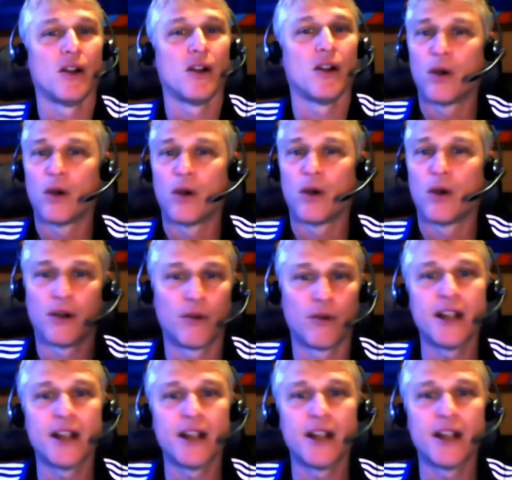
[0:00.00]
or a
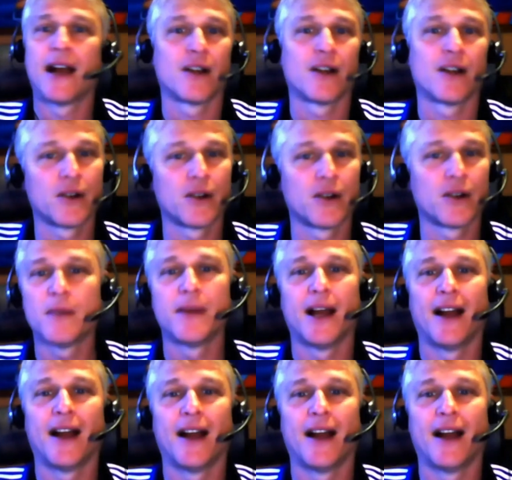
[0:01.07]
running back or a
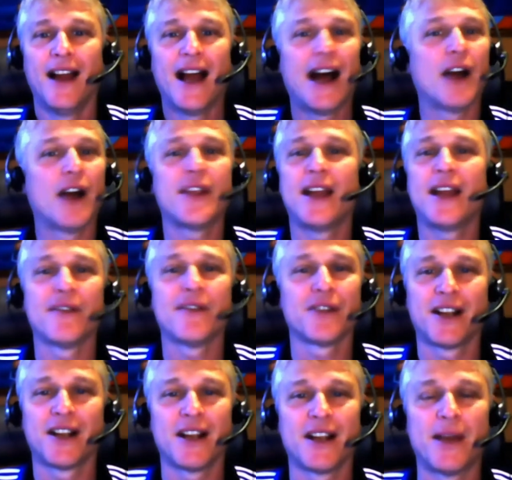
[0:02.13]
quarterback. How are they ever
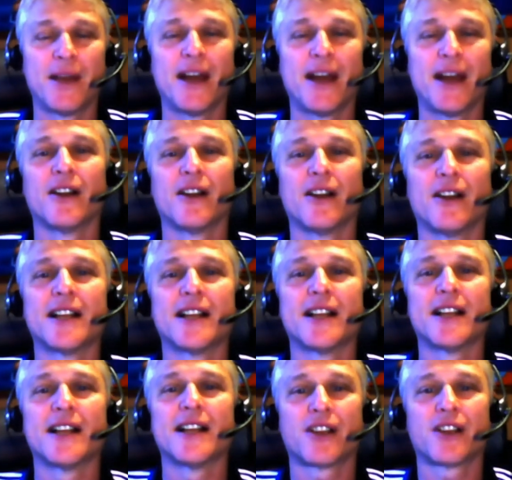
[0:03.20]
going to get better unless
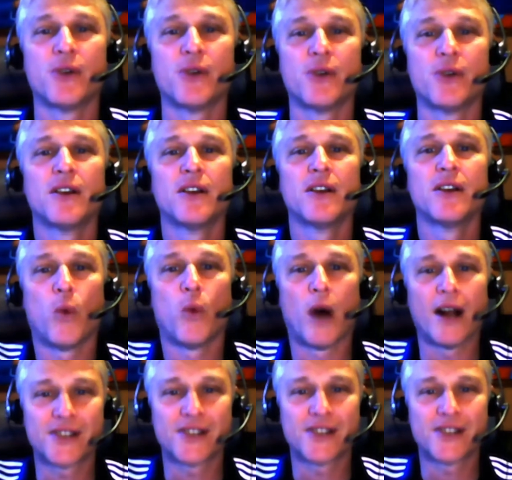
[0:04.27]
the coach
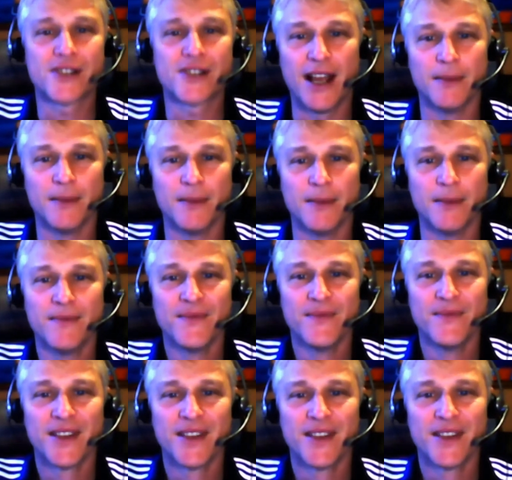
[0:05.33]
watches them,
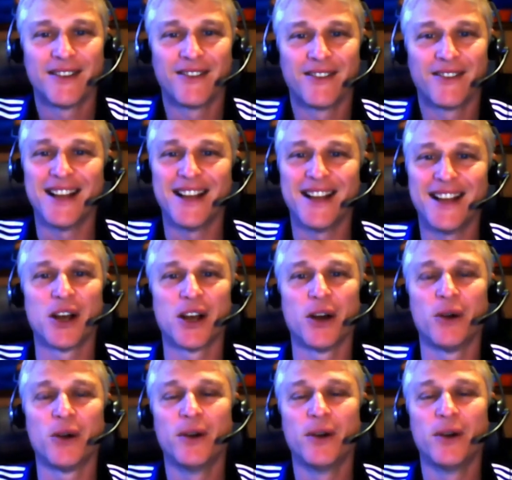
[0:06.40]
right?
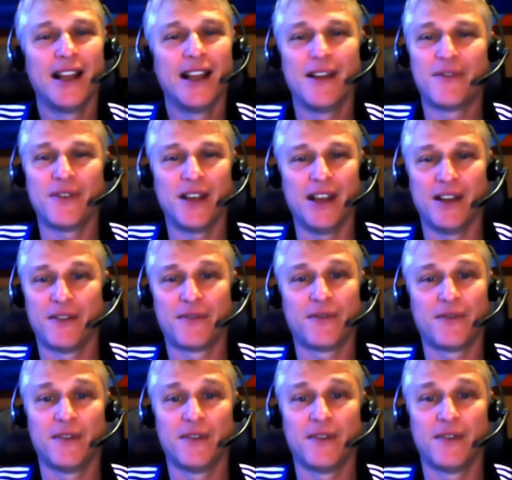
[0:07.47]
So
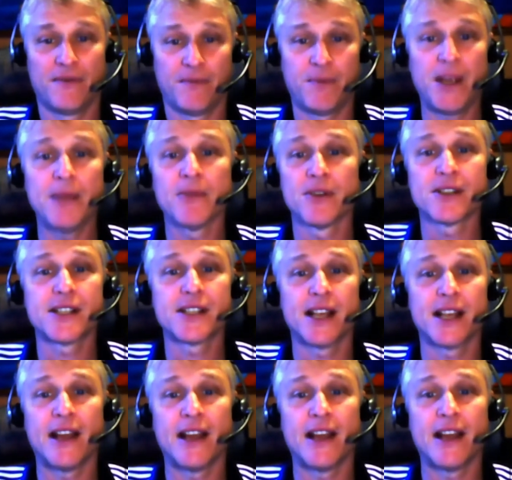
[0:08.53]
if people are
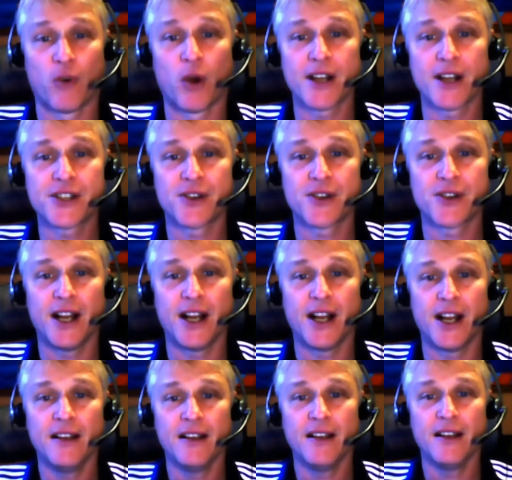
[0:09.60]
saying they have Forex
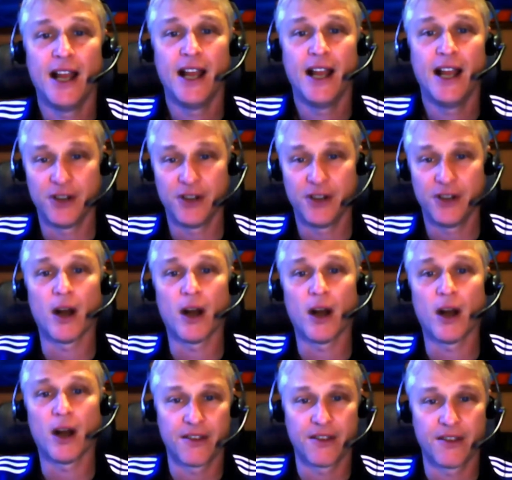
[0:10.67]
training and you're
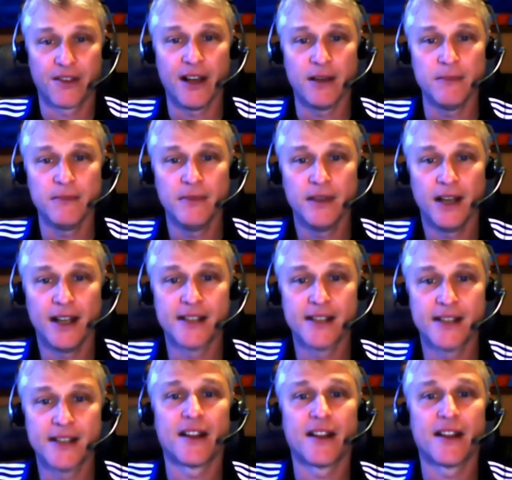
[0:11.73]
watching them
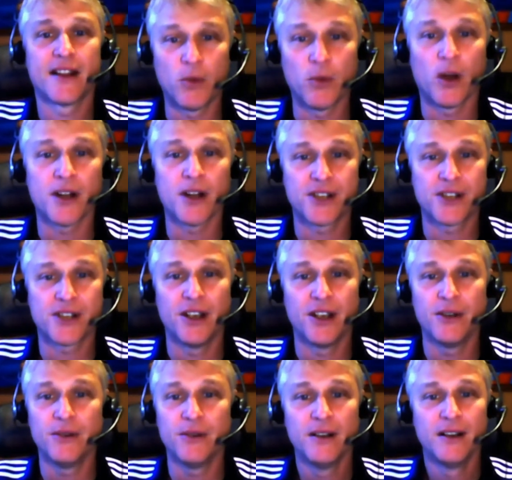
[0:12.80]
instead of them watching
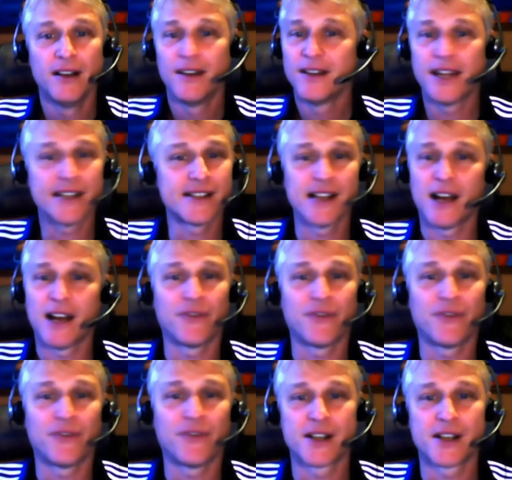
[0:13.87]
you, that's not
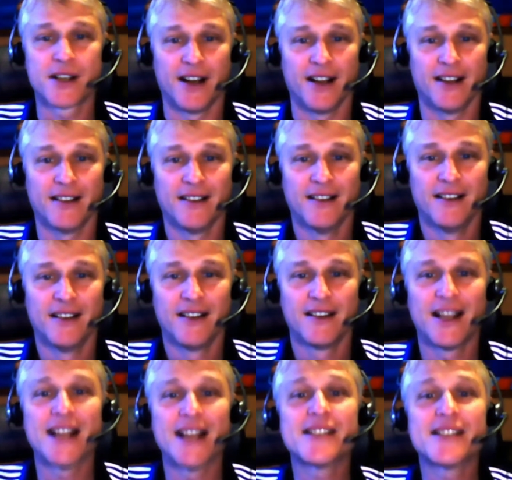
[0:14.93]
Forex training.
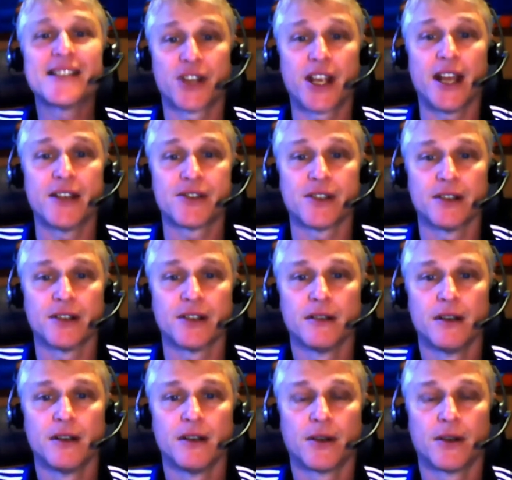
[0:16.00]
That's education.
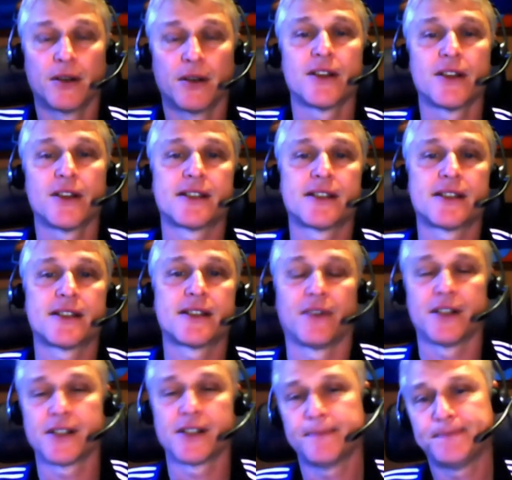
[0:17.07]
Okay, so that's the
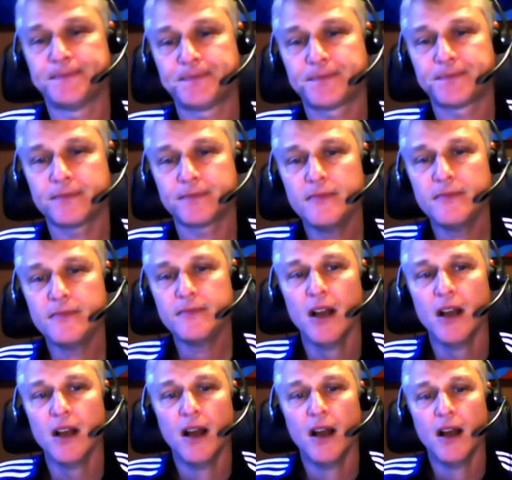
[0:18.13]
difference.
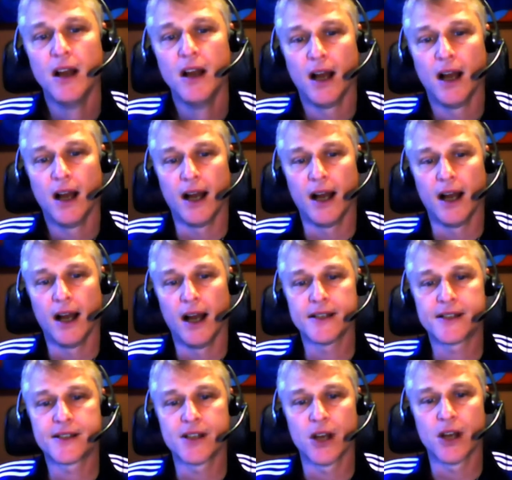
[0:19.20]

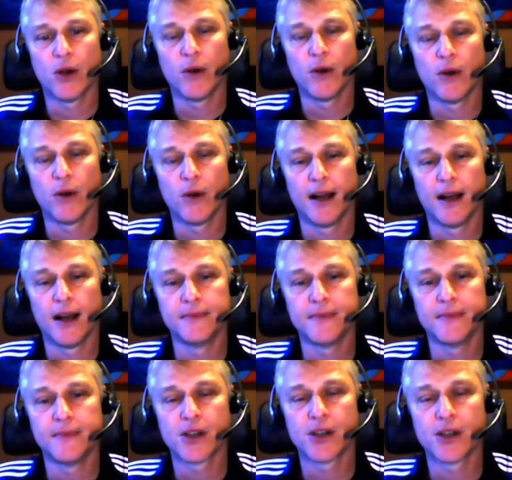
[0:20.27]

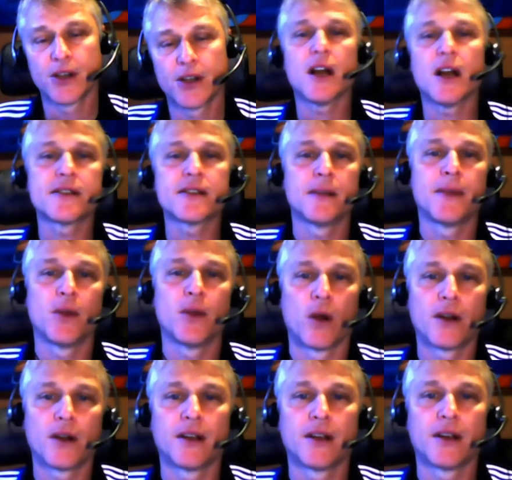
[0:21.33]
So what Todd's going to be
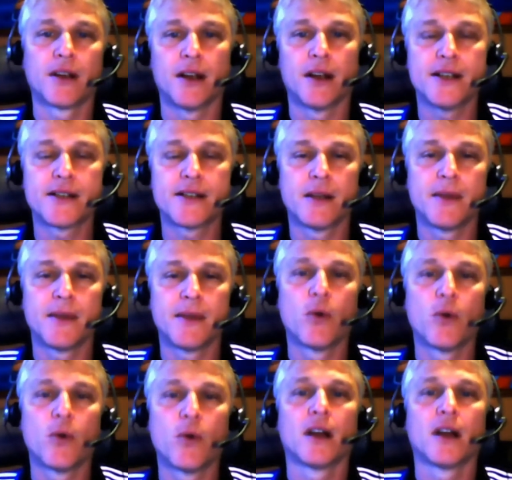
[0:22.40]
working on, he's going to be
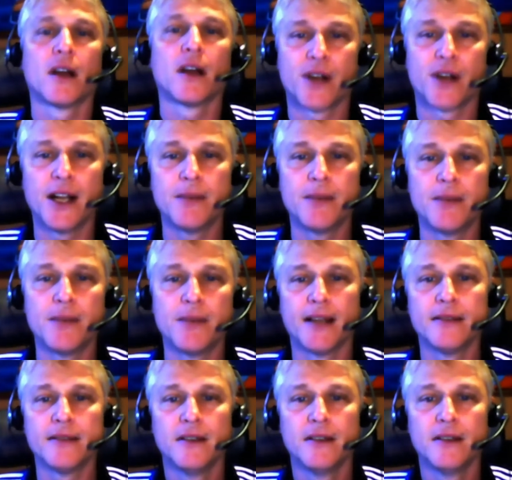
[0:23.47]
working on his trading plan.